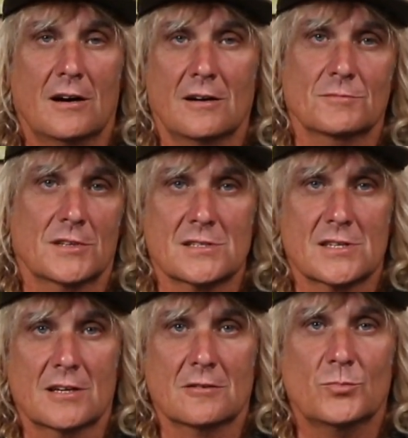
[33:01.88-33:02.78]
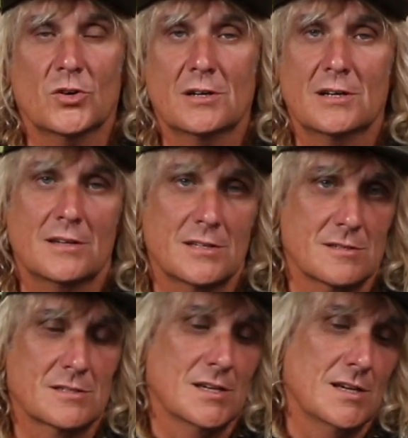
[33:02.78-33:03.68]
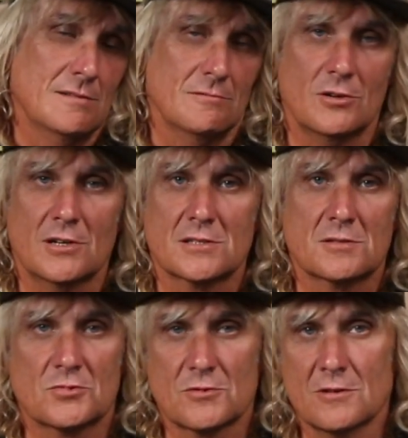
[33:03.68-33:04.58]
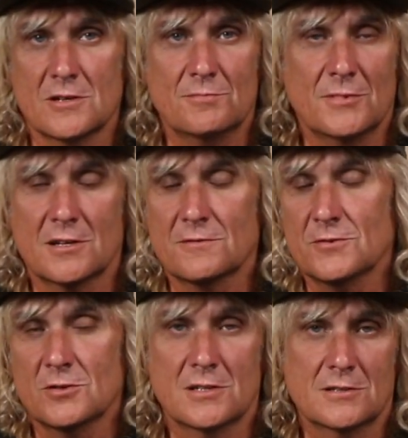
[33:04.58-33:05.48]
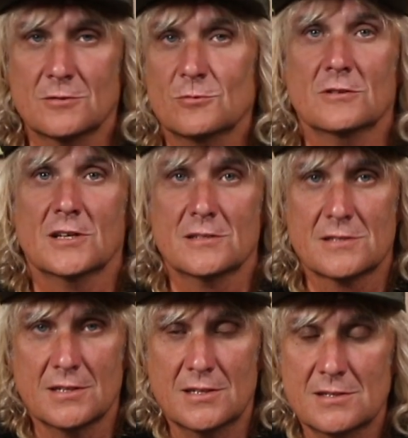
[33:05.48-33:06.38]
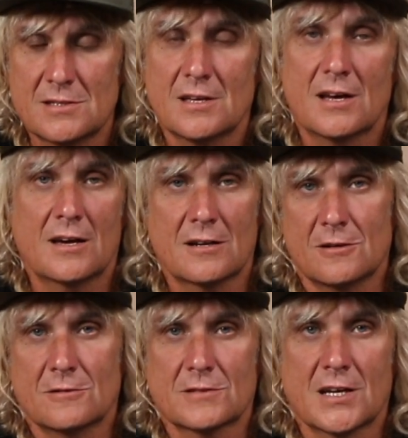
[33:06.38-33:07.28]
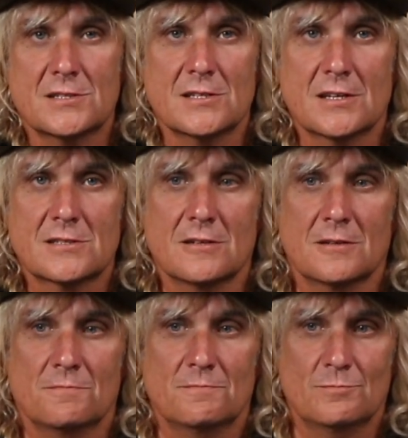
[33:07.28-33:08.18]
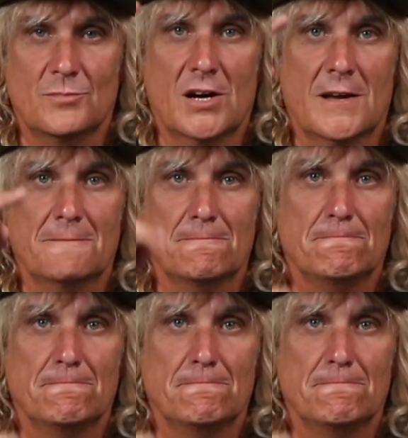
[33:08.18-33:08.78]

I'm going to say goodbye. As I say, like, subscribe, notify, do all those things, and I'll catch you next time. Bye.